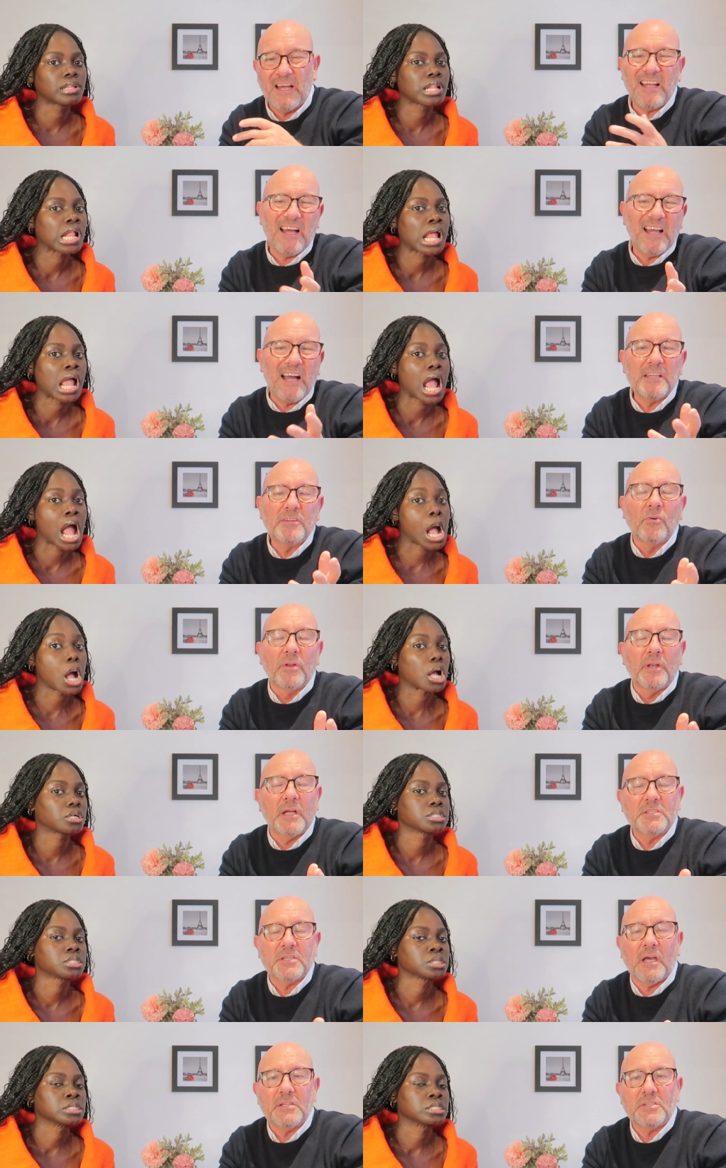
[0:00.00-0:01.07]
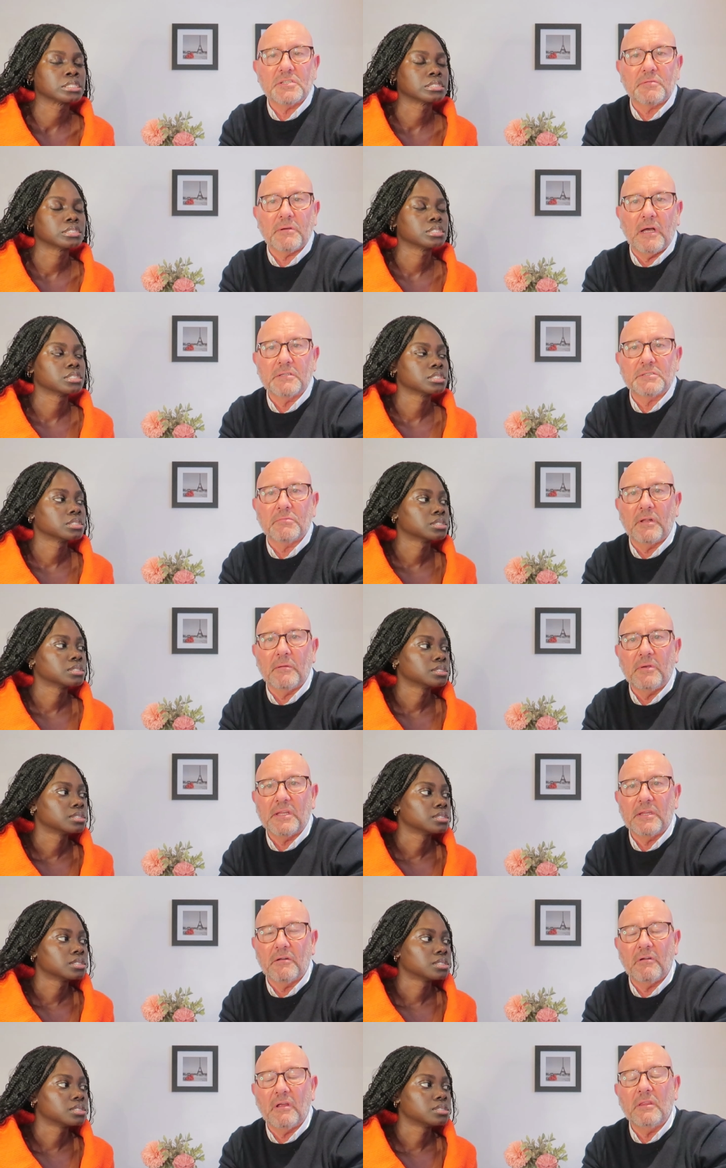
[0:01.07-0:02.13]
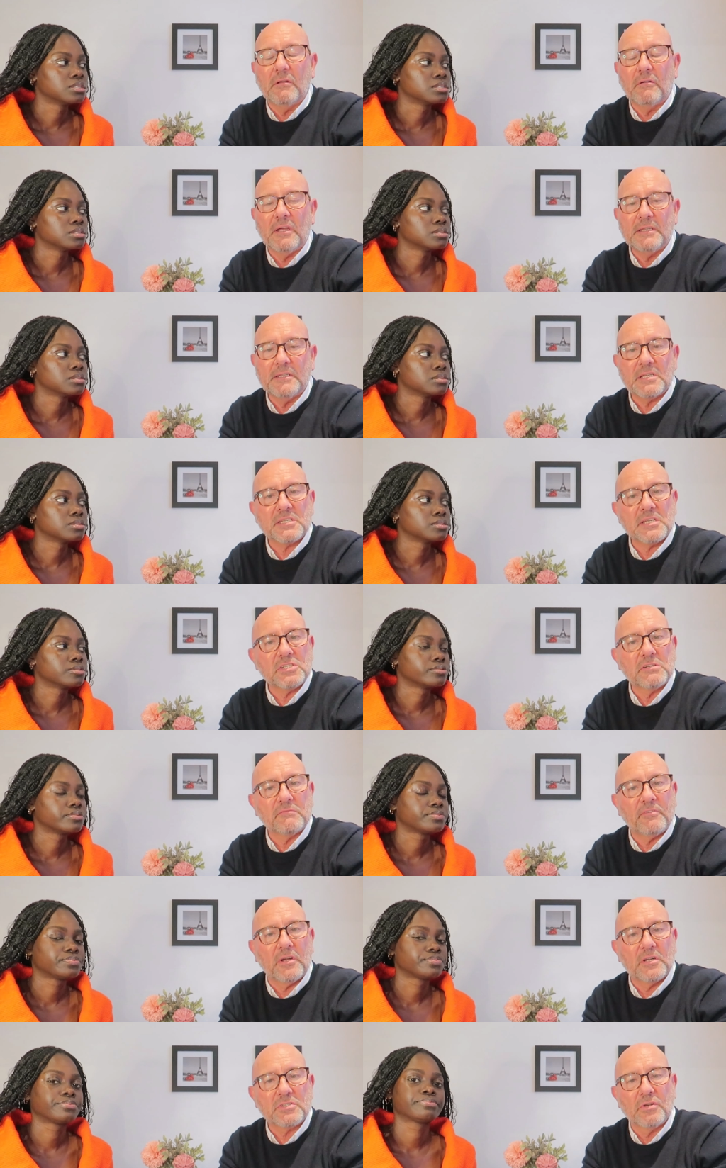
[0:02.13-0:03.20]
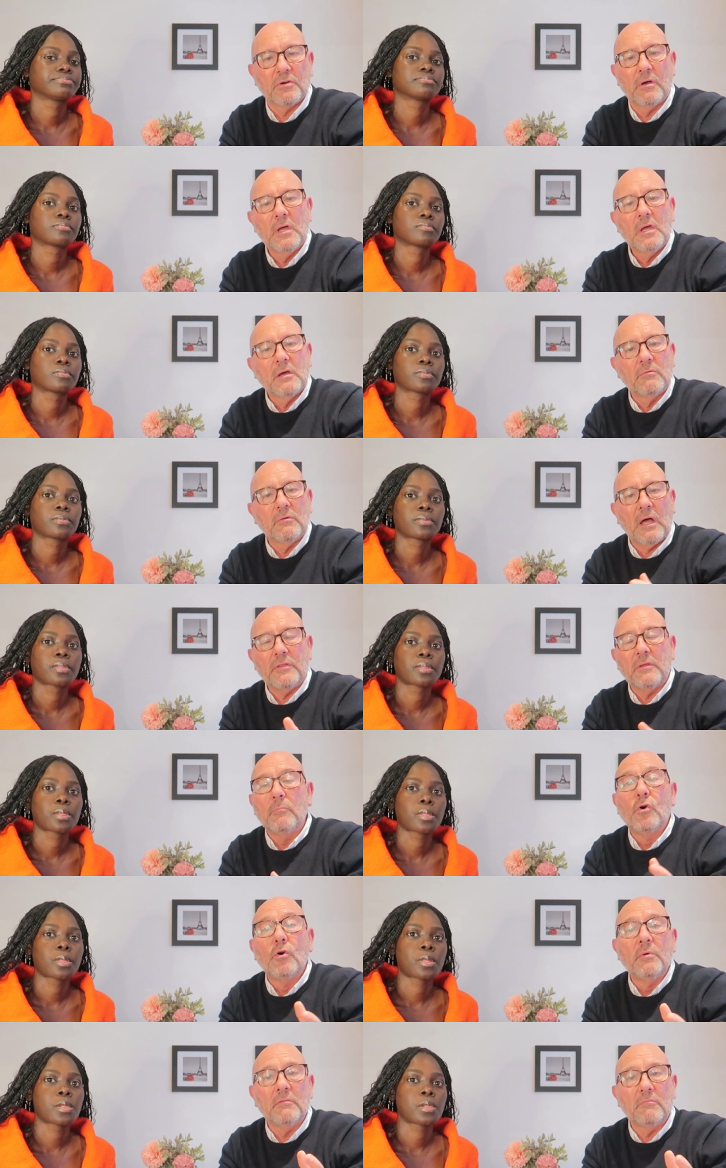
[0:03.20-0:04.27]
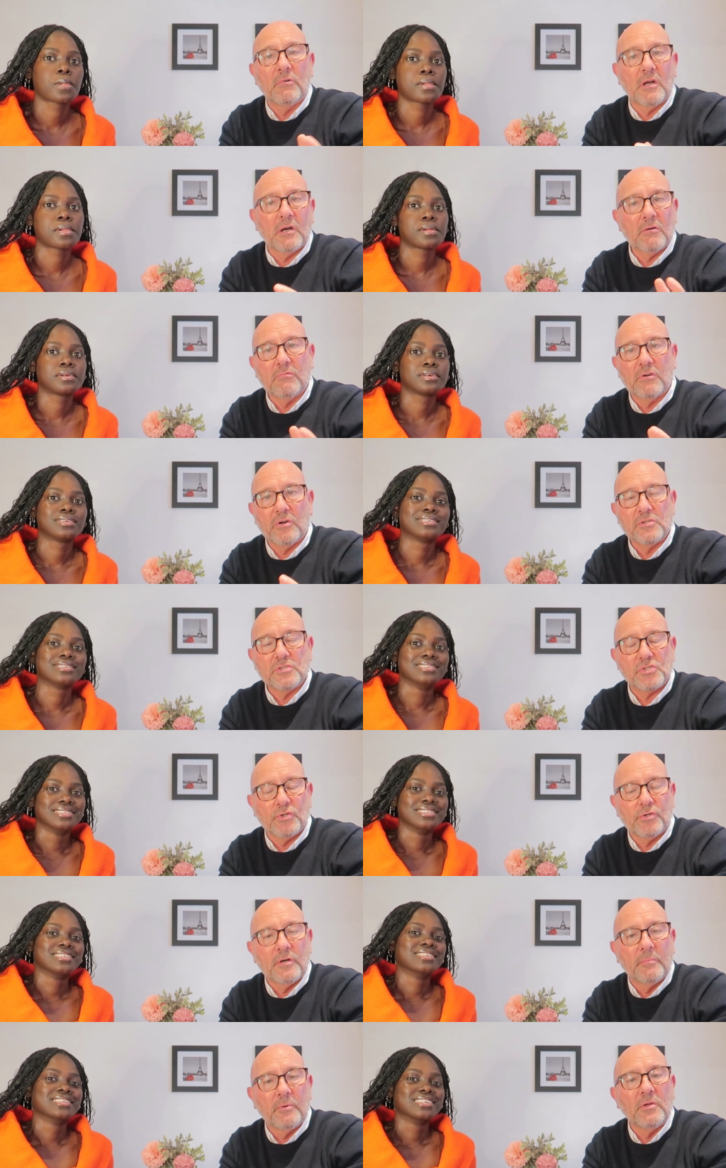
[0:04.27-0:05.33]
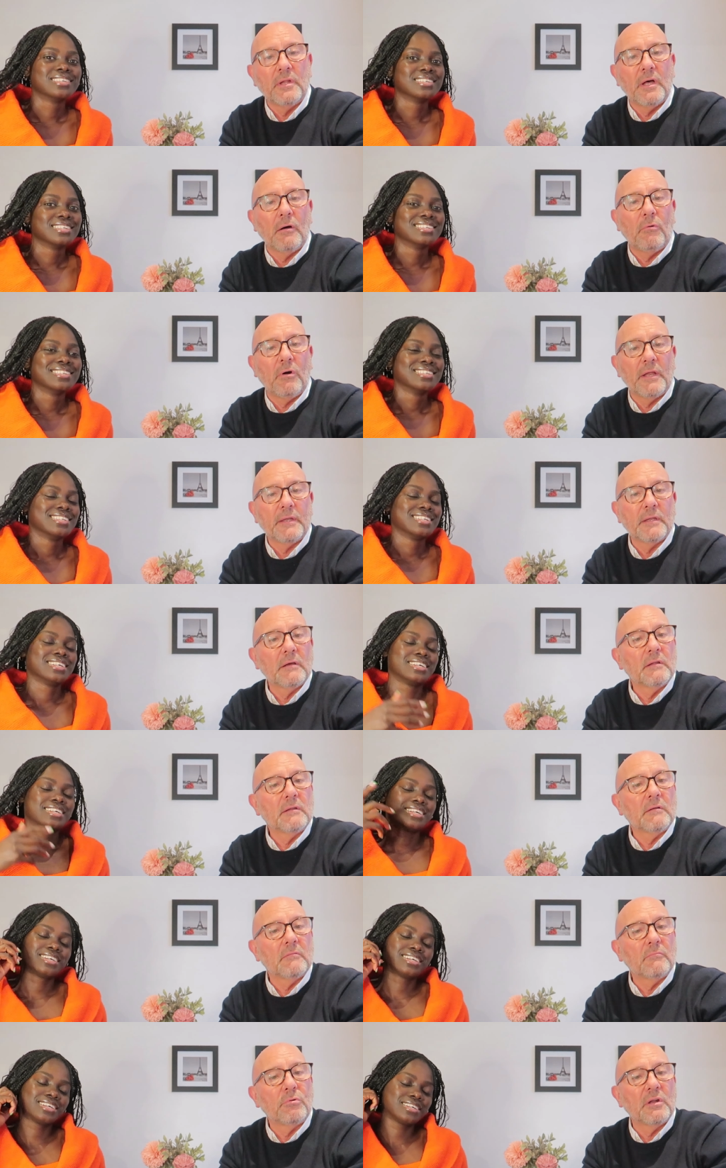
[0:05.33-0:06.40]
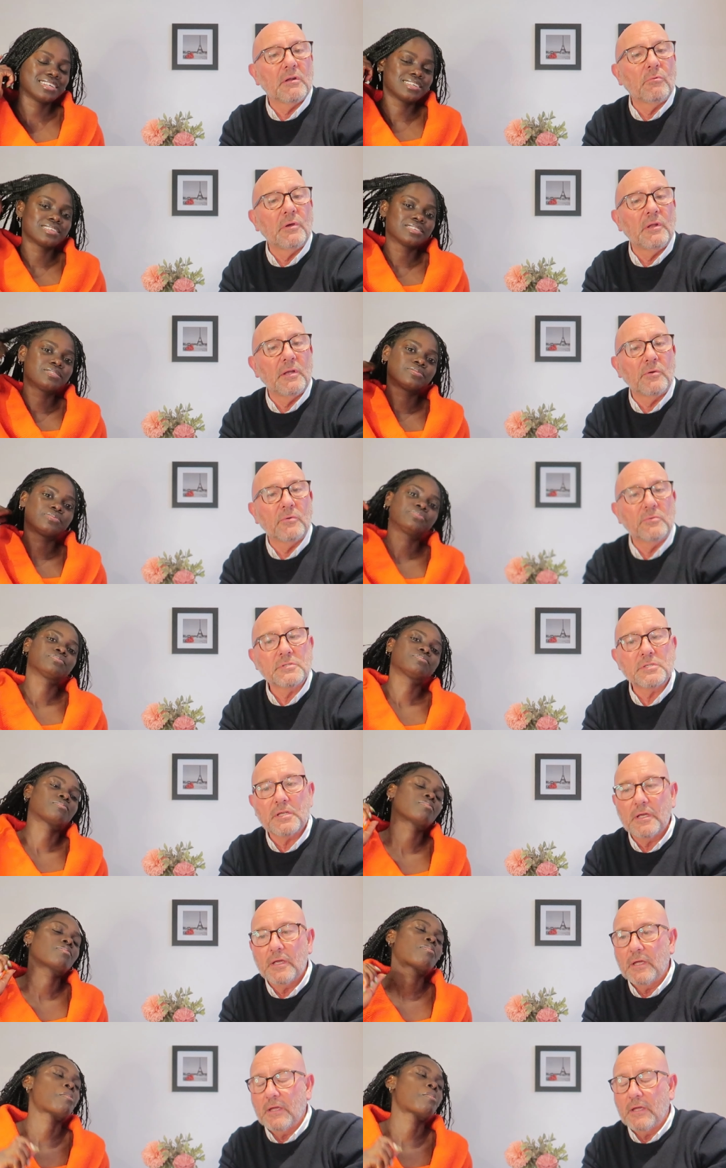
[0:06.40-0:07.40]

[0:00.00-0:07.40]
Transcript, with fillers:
Speaker 1: I, I don't. I, I, just I just want to make the right, the right decision for her. So at the moment we're, we're unsure about that one and, and where, where it goes.